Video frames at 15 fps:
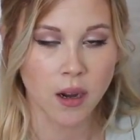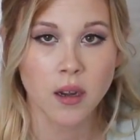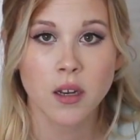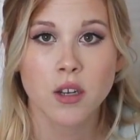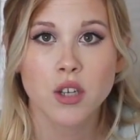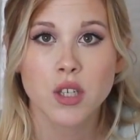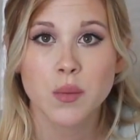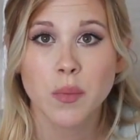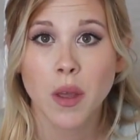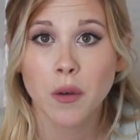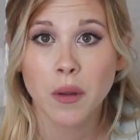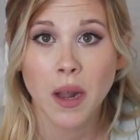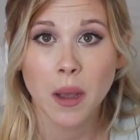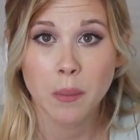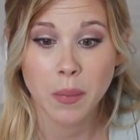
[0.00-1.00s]
and you just
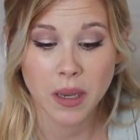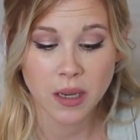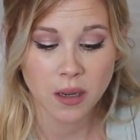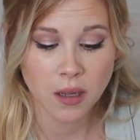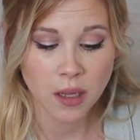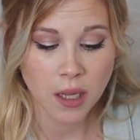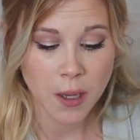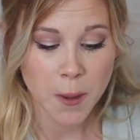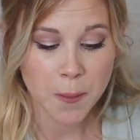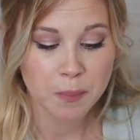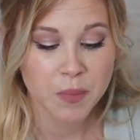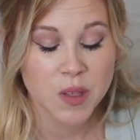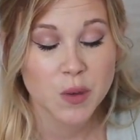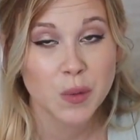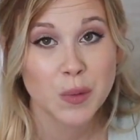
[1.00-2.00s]
blow it up, and
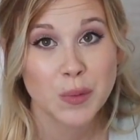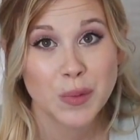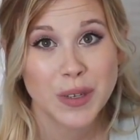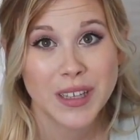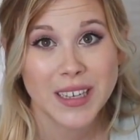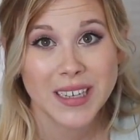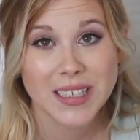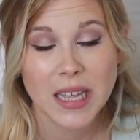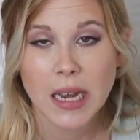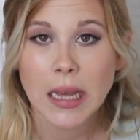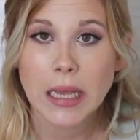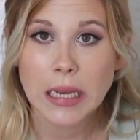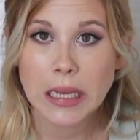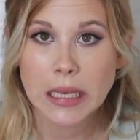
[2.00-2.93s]
we're really excited.